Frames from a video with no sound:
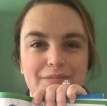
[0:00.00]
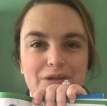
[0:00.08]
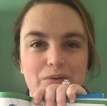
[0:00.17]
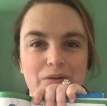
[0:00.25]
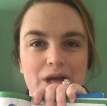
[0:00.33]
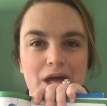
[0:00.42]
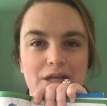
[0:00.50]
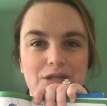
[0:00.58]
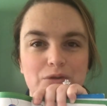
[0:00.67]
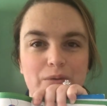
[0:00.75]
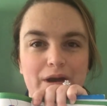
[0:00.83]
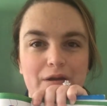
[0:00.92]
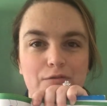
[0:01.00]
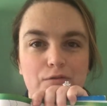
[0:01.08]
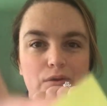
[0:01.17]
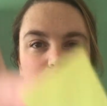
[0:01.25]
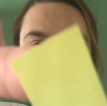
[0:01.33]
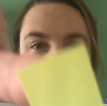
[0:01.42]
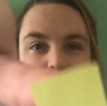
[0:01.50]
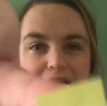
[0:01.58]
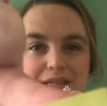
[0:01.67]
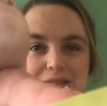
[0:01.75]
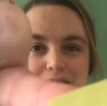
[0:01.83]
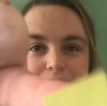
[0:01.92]
or not a square? 4
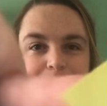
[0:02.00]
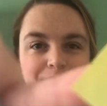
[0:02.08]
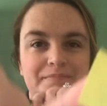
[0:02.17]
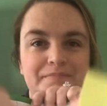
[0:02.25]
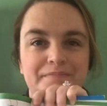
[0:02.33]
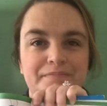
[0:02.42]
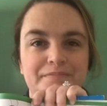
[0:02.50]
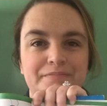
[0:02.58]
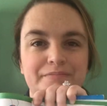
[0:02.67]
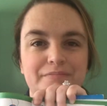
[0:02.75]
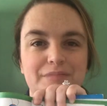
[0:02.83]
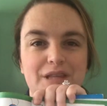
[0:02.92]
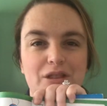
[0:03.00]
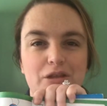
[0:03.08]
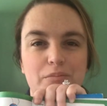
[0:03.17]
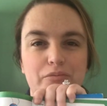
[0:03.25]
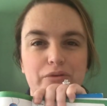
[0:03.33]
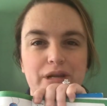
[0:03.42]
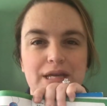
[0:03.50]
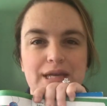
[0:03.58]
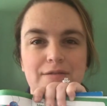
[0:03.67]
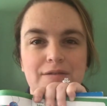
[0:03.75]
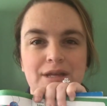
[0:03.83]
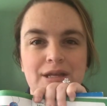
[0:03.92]
sides. They look pretty
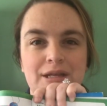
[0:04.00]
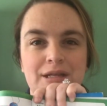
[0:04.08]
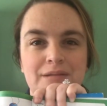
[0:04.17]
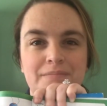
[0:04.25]
even.